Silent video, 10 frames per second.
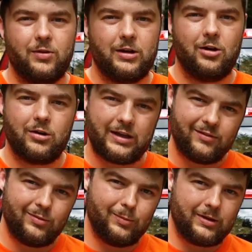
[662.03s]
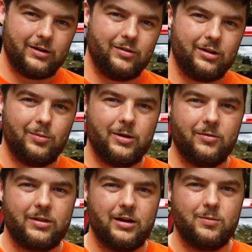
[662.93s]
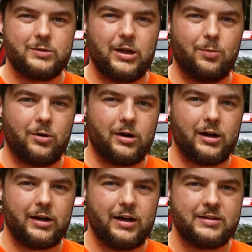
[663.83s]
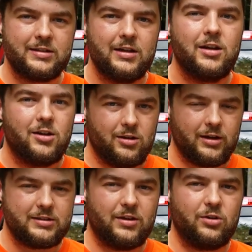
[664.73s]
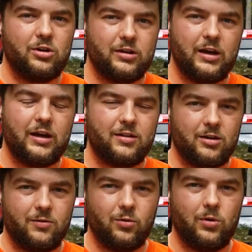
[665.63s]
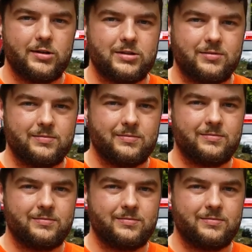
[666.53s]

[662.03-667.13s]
video, give it a little bit of a thumbs up. All right, guys? You guys have a good day. Thank you for watching.